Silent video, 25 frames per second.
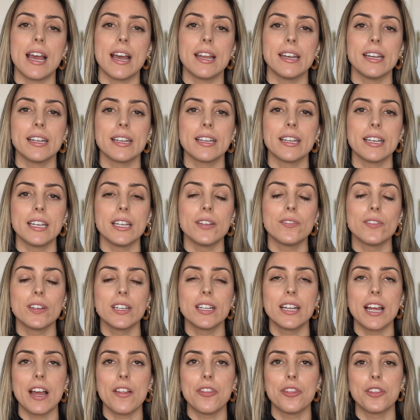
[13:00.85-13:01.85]
And it could
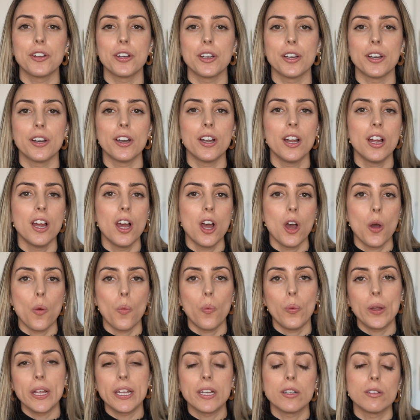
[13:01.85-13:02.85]
even get their
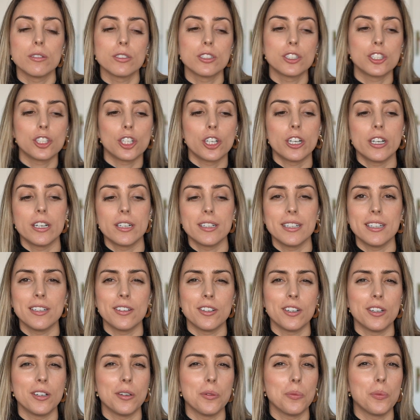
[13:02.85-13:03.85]
wheels
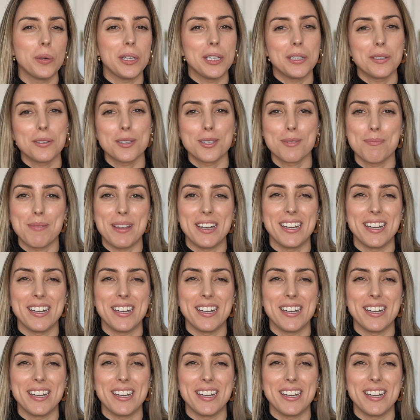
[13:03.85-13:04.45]
turning, or wheels